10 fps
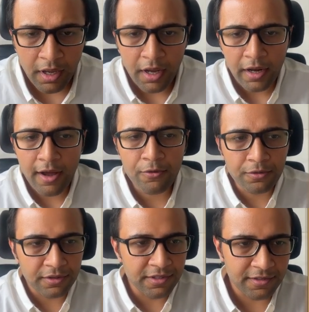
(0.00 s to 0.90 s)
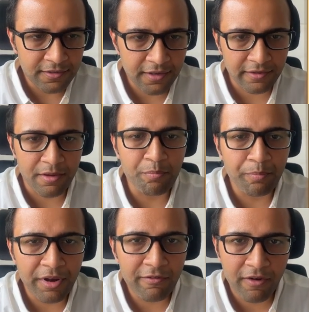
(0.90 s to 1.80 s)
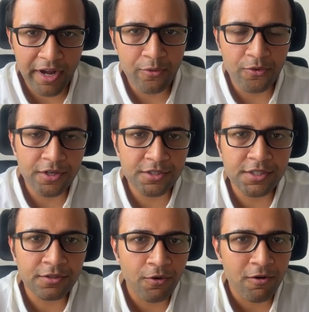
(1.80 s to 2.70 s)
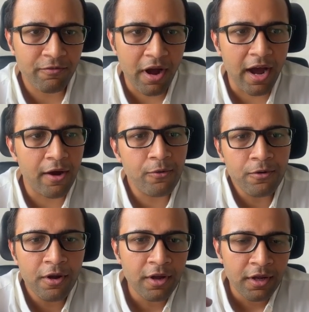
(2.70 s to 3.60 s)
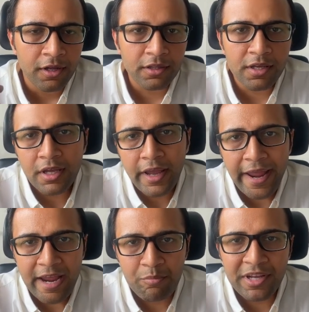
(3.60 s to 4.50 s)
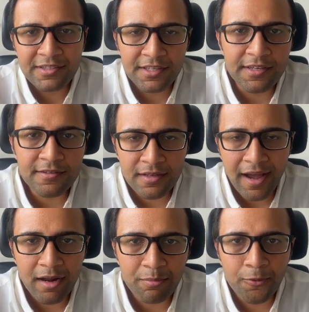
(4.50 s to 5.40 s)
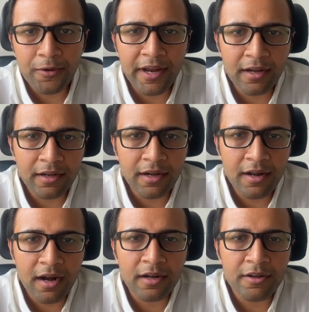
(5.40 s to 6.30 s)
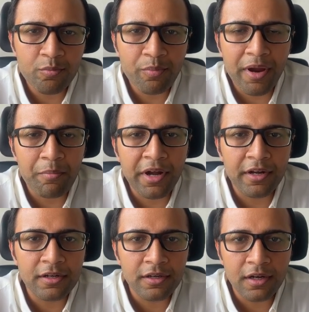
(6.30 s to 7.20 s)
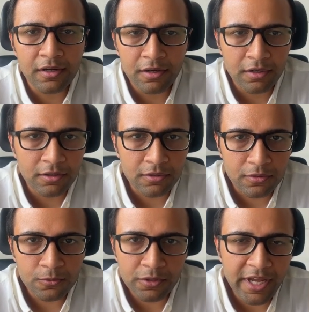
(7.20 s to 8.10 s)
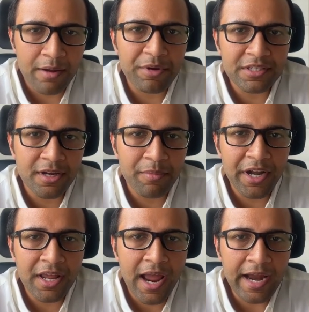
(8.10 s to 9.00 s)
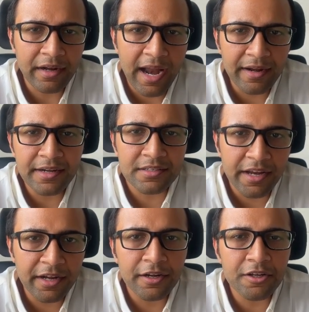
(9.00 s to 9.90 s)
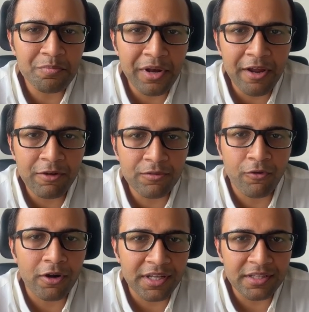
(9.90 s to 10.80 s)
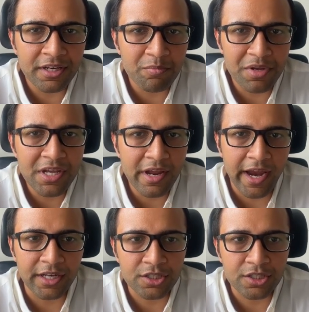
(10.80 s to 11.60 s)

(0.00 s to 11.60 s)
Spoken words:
Now, this is a simplified version of how the MSEs are protected under payment through the MSMED Act and its interplay with 43BH.